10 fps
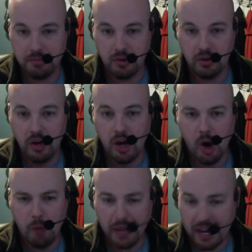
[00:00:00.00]
So
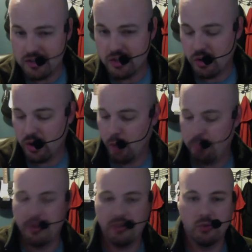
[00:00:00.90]
hope you guys enjoyed.
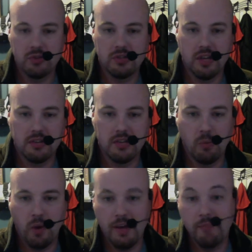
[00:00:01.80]
Hope this was
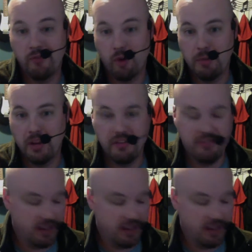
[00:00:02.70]
somewhat informative.